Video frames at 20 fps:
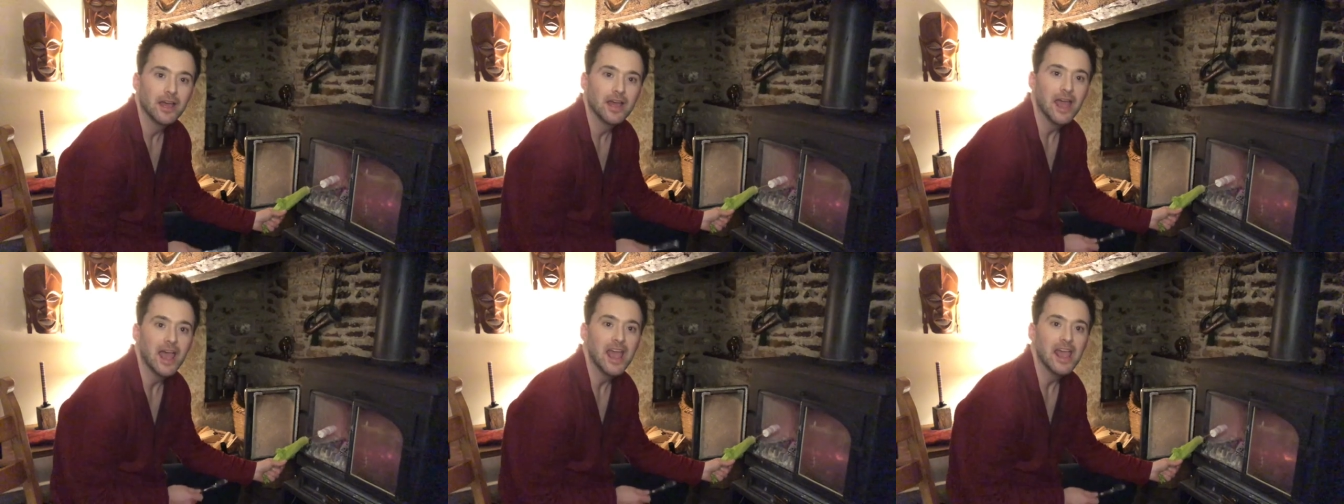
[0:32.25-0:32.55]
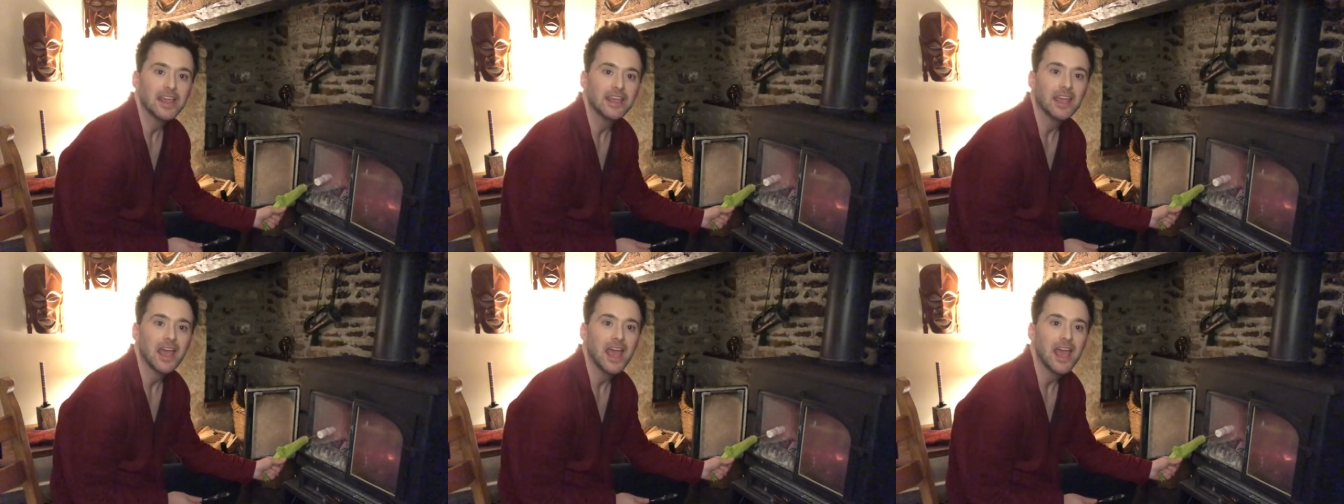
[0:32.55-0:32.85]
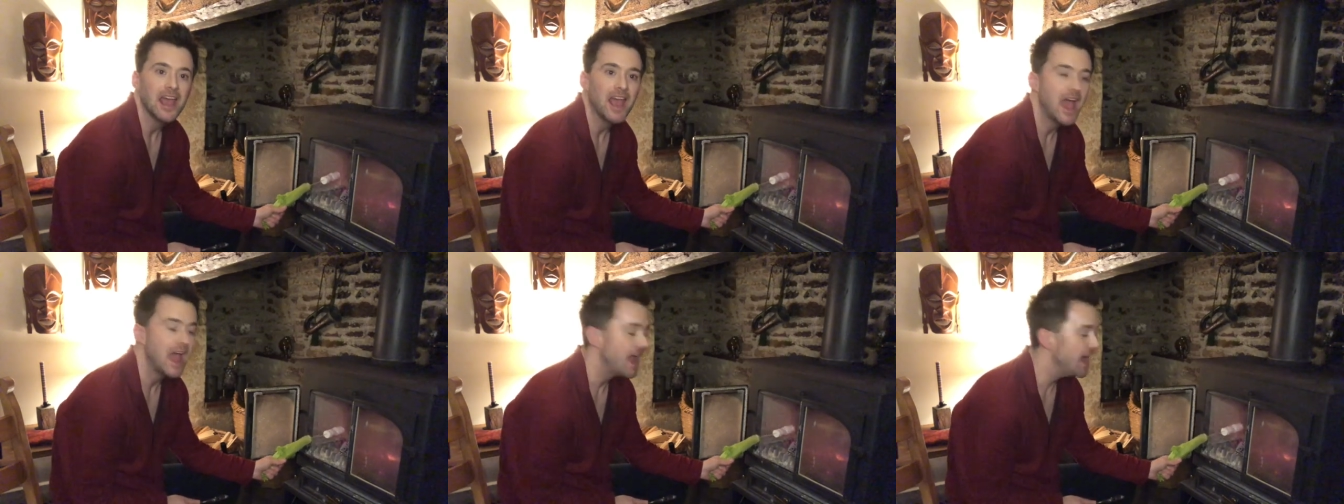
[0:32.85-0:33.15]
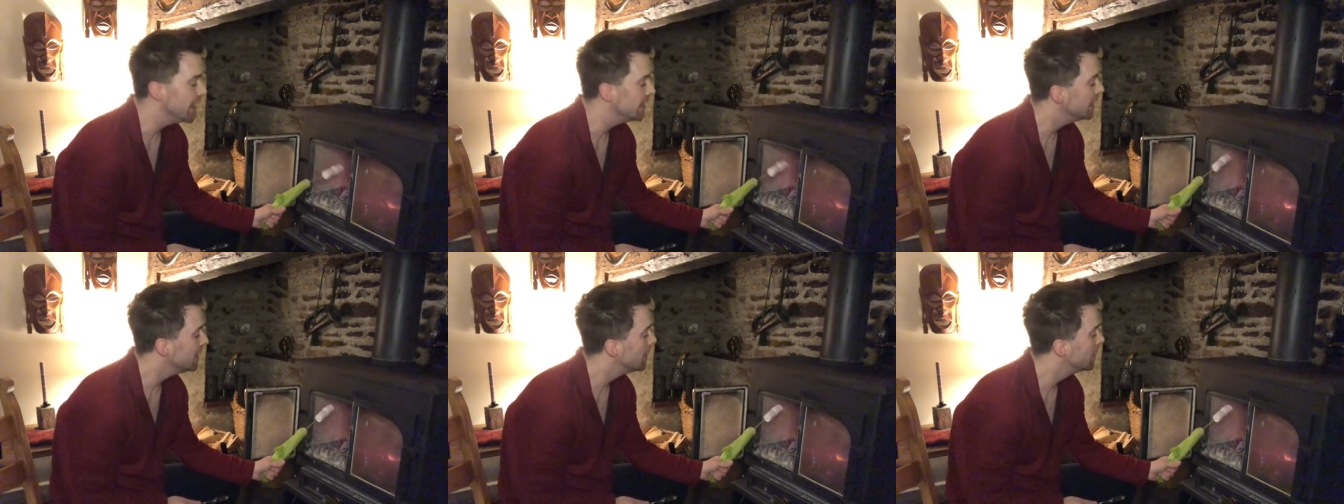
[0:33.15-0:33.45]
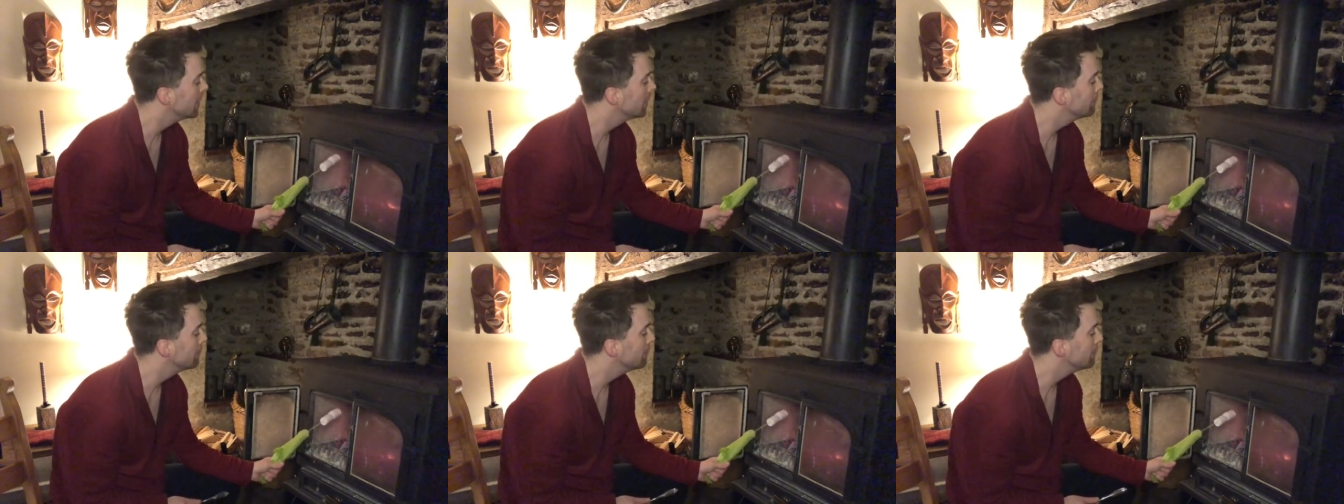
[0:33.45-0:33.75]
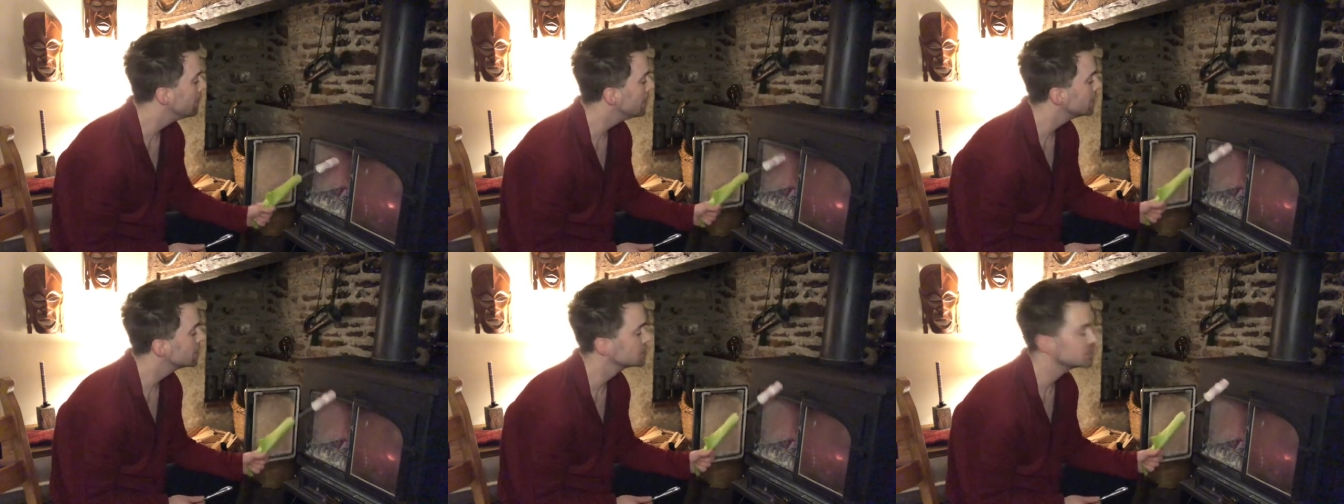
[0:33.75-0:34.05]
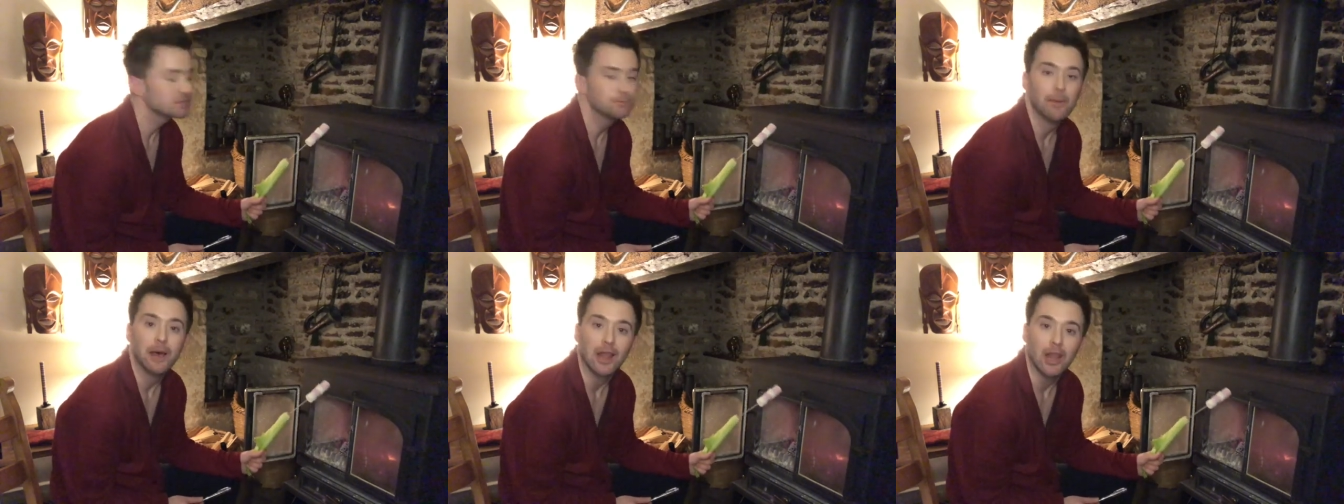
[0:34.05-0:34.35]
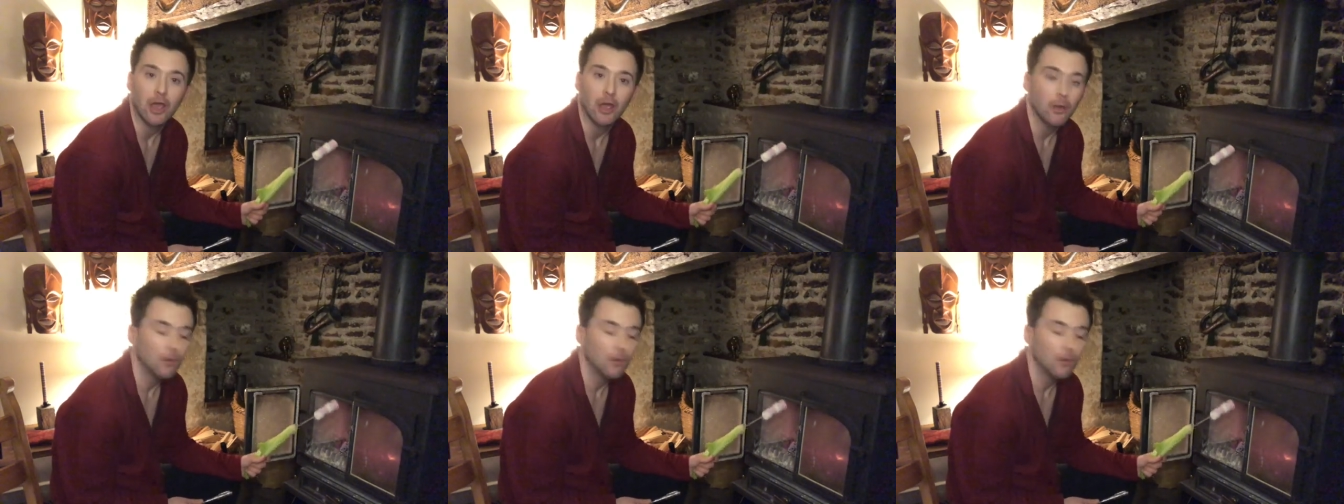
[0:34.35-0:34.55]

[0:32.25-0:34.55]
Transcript: aka marshmallow.